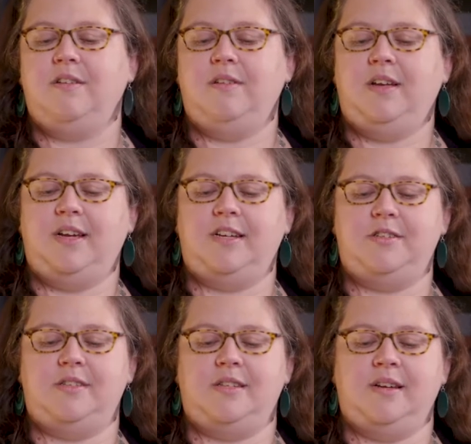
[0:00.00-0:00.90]
really
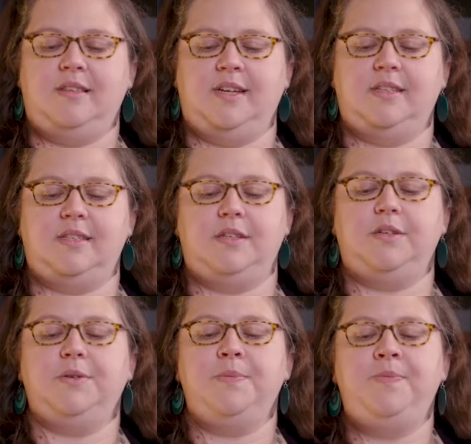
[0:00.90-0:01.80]
interesting things
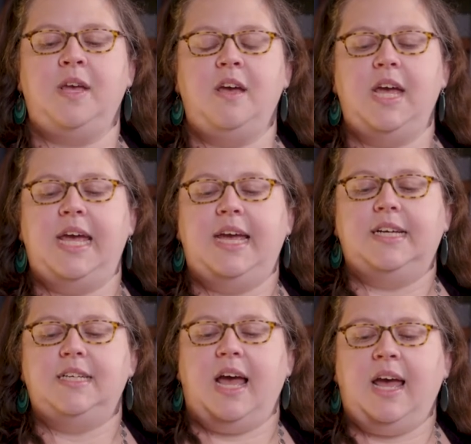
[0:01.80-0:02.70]
too.
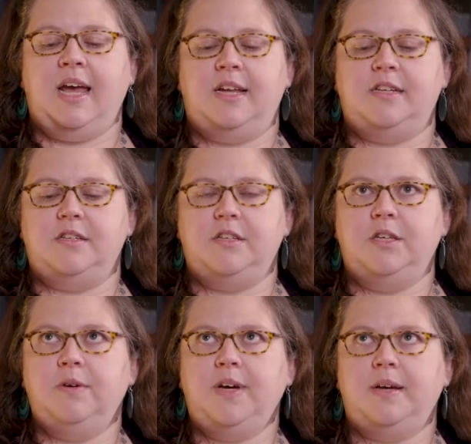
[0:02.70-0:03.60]
And you